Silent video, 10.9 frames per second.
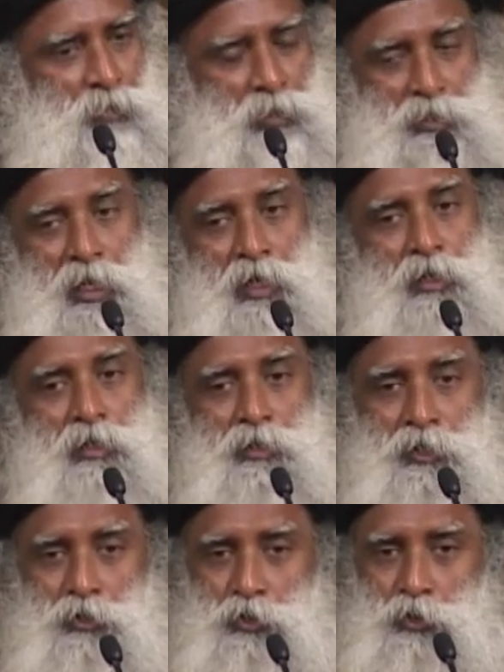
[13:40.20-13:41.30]
it's got
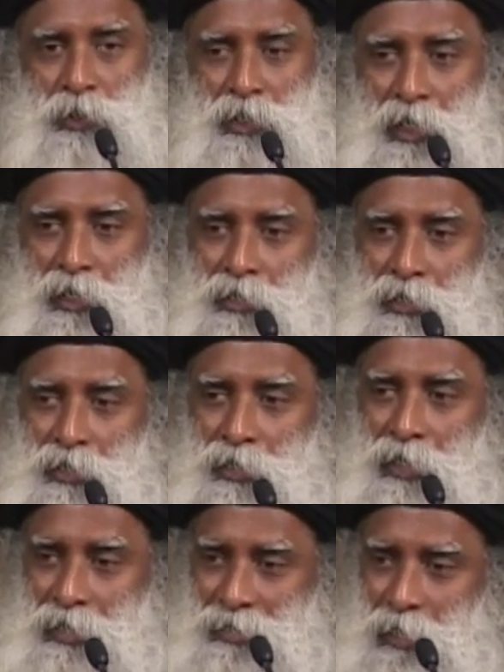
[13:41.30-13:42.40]
nothing to do with anything
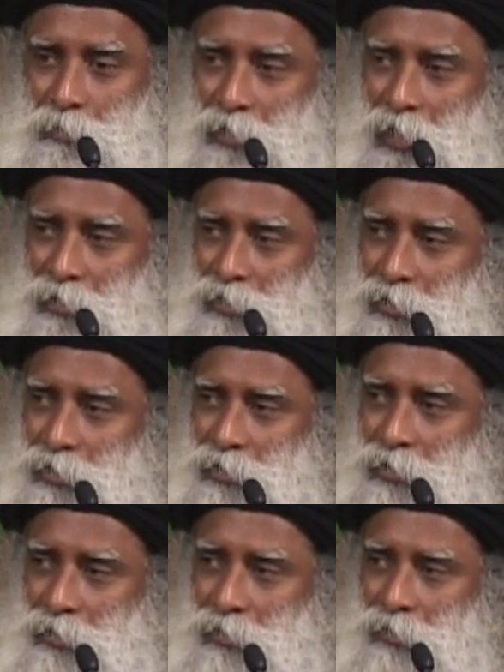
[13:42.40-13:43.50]
except that
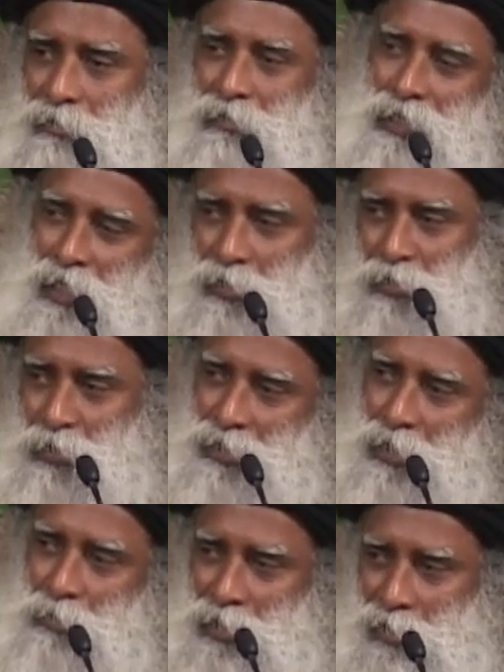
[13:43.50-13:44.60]
we are not doing
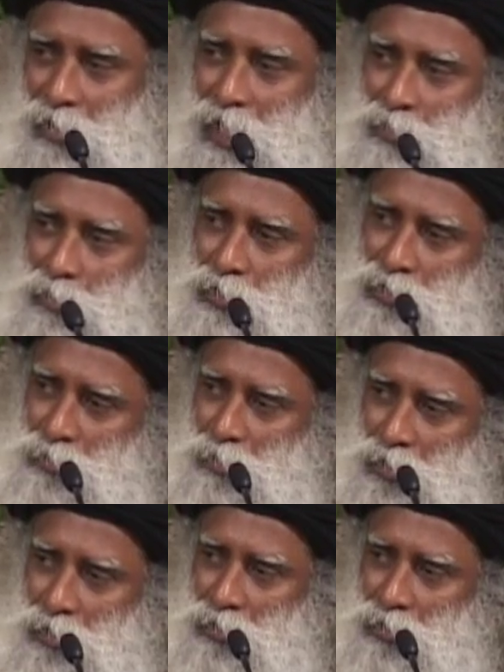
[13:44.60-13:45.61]
something right with this one.